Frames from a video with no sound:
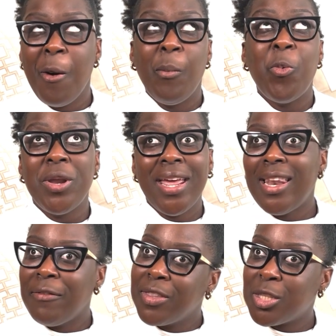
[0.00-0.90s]
When I
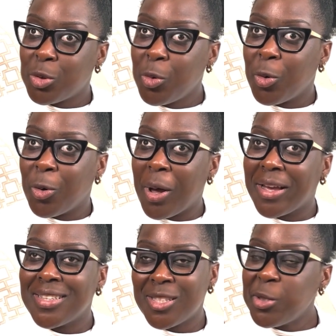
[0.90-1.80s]
left the store, I
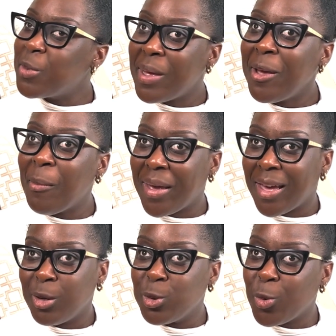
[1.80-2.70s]
could still smell it on my
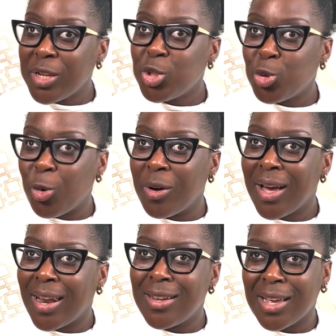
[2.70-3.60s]
hand. It was quite strong
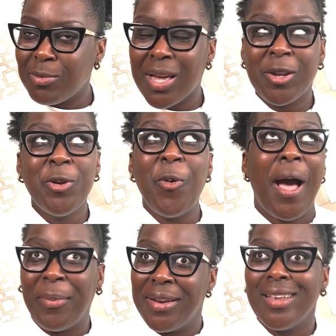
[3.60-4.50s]
and I don't know what
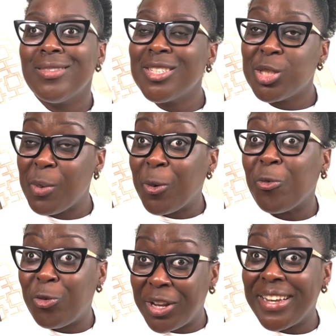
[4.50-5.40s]
happened. It was just not
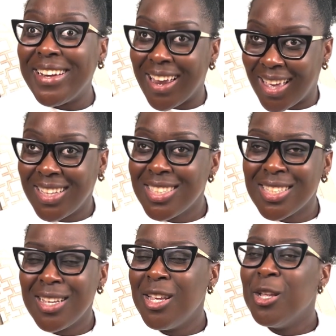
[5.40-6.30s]
really
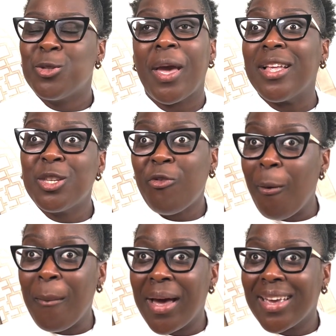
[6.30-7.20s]
nice. So I had to
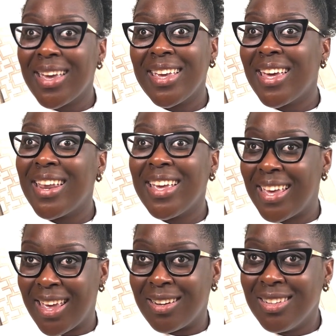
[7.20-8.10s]
run back and get it
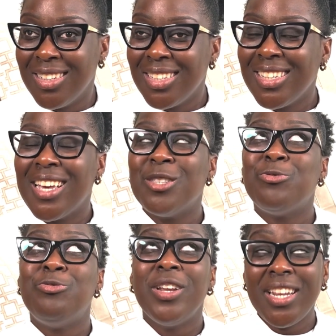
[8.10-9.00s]
again. It's
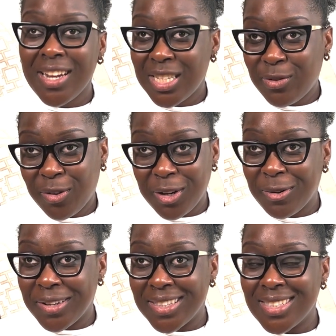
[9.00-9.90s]
really nice
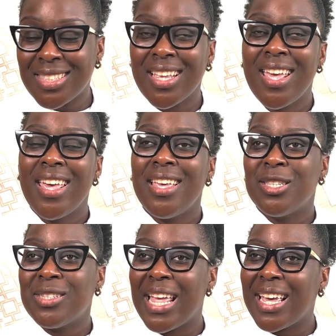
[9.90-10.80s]
fragrance.
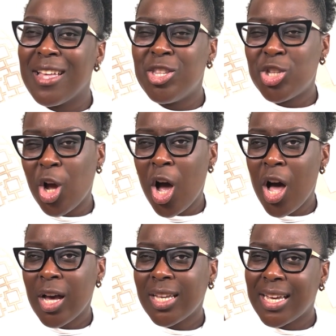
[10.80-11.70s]
It's like a
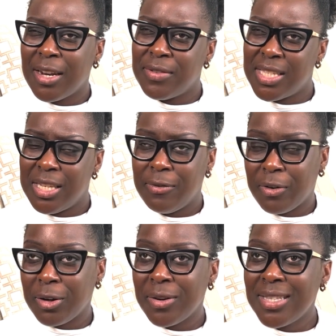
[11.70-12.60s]
dark kind of tea
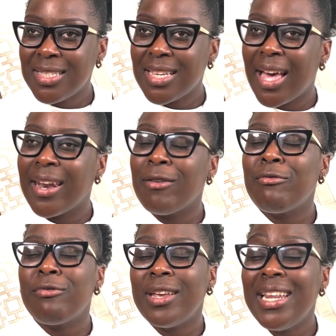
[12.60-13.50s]
fragrance. And I
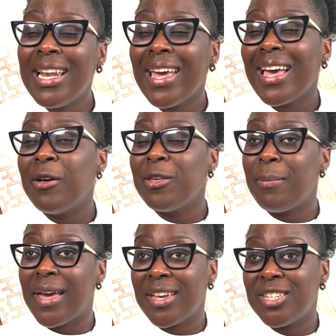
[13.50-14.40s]
really like how they
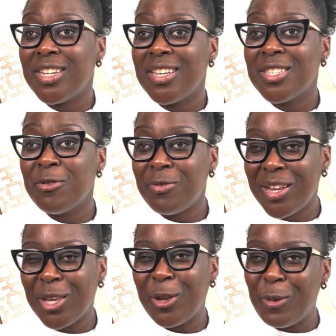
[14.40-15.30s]
packaged it. It's in a
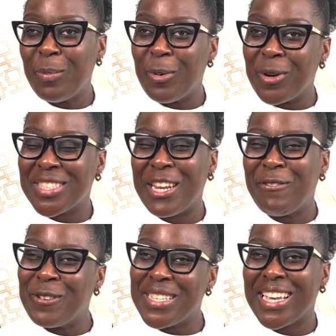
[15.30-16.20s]
really cute box and
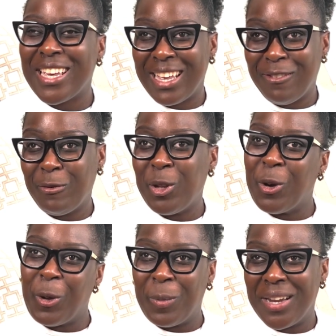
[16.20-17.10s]
it feels like a gift when you're
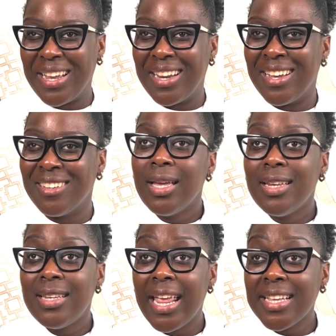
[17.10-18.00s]
opening it.
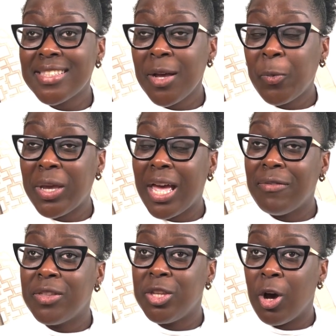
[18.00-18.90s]
Next up, we
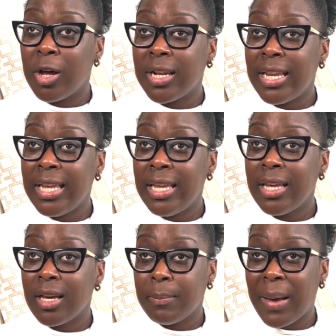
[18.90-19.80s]
have the Yardley
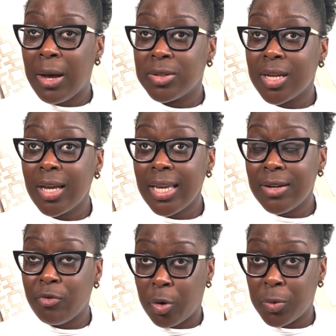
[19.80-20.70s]
powder
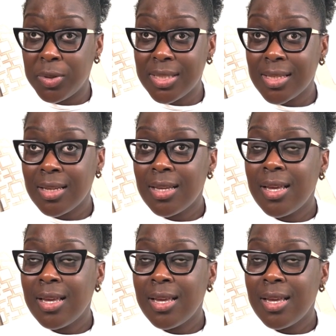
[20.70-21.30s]
in Rose.